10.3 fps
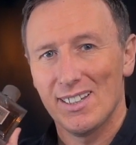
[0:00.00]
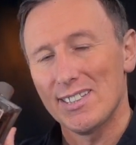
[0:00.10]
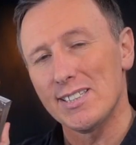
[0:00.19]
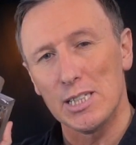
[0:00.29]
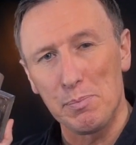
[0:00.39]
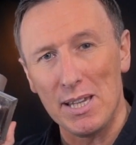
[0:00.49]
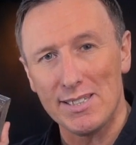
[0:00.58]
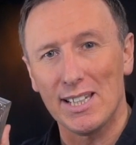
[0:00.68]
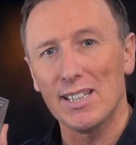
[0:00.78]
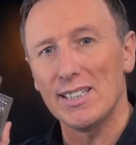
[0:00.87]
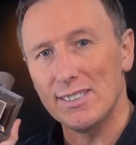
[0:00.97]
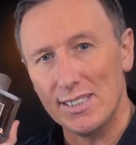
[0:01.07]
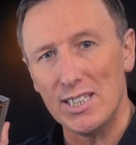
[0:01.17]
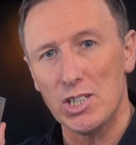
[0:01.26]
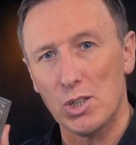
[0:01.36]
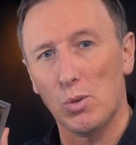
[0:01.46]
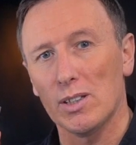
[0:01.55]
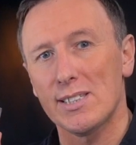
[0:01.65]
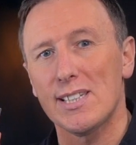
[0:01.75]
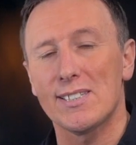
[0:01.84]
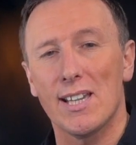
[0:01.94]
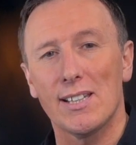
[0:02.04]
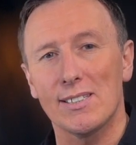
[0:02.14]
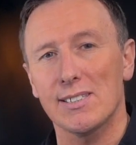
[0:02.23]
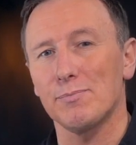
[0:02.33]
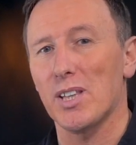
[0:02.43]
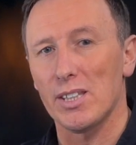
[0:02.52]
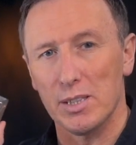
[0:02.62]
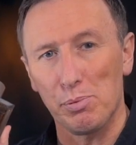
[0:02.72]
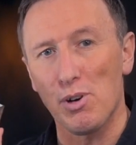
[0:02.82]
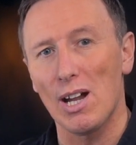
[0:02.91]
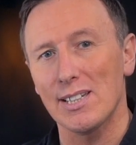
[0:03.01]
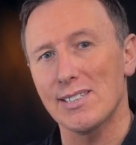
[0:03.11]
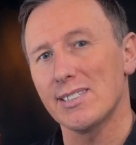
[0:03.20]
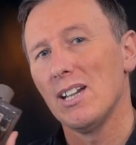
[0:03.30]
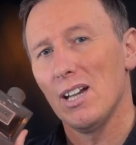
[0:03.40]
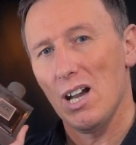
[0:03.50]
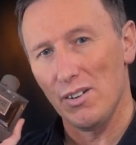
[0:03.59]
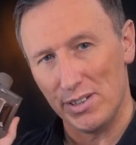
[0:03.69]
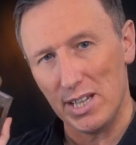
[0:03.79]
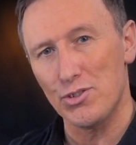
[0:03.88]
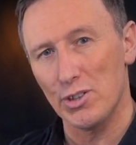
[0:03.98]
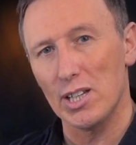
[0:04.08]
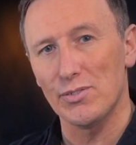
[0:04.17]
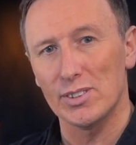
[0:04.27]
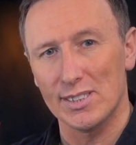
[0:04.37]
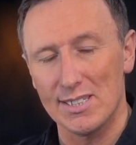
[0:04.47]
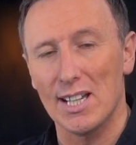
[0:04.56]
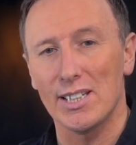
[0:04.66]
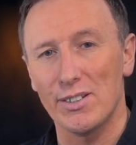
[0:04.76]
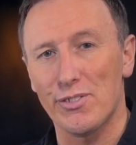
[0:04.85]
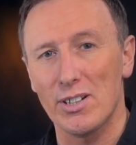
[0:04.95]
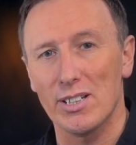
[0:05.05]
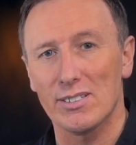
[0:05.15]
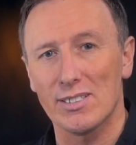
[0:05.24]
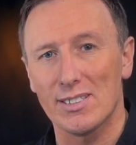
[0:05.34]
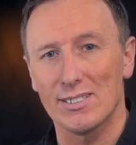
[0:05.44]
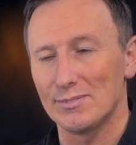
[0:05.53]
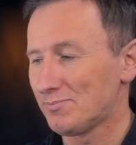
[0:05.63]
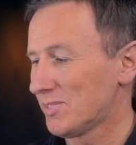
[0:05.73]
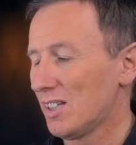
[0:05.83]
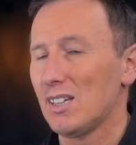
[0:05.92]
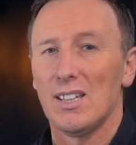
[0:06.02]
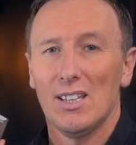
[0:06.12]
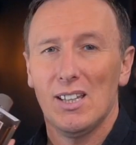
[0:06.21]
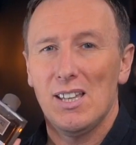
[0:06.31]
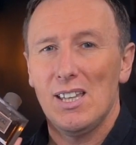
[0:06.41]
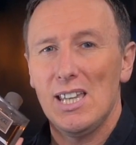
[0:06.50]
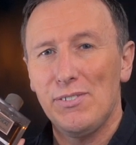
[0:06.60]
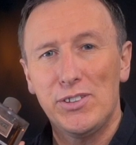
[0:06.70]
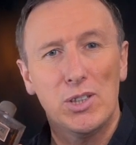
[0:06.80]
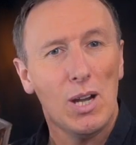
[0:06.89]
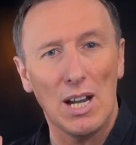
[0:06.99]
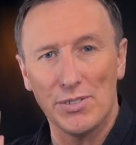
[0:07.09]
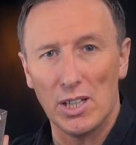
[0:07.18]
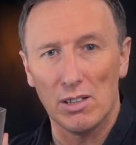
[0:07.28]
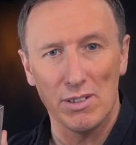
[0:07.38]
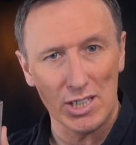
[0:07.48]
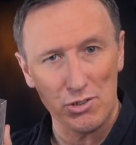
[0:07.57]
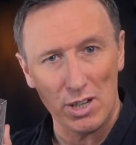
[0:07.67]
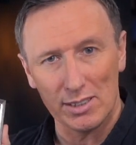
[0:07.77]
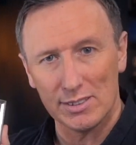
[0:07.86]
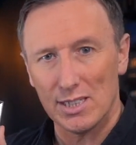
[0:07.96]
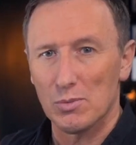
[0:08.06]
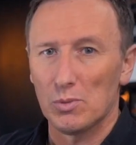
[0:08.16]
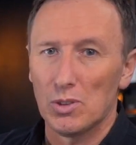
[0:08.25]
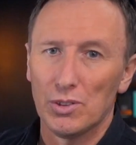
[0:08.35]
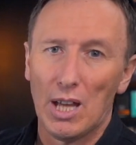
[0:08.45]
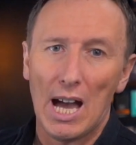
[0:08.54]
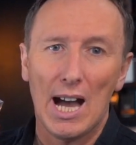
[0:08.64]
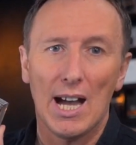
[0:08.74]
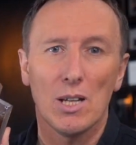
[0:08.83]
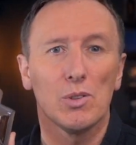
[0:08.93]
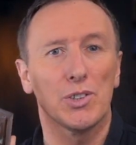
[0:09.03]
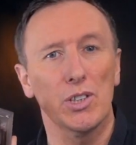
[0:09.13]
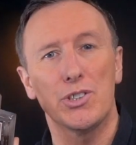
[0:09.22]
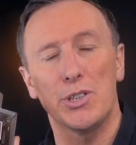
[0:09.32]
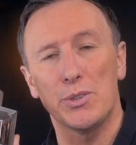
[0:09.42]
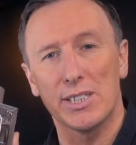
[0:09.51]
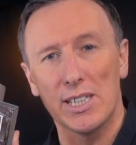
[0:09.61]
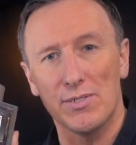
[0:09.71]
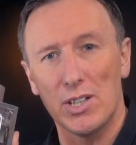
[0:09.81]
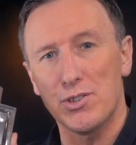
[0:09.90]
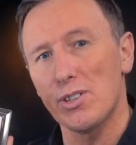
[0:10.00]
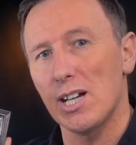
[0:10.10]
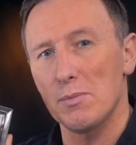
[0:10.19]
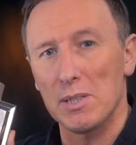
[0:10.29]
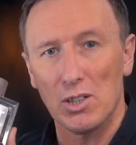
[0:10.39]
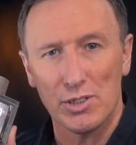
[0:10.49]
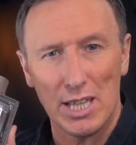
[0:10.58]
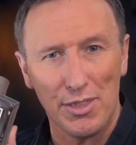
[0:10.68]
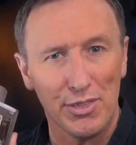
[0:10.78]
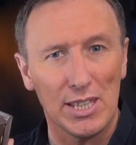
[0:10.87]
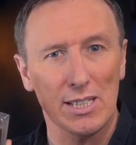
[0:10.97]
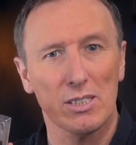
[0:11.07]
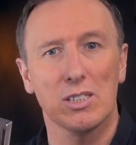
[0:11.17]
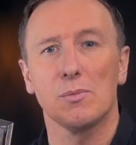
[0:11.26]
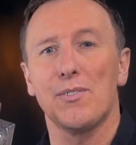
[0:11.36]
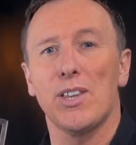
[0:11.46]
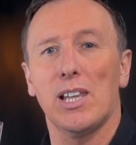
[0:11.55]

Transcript: This is basically a niche quality scent at the price of an entry-level designer fragrance. If you haven't already tried this one, I would urge you to give it a try, because I think some of the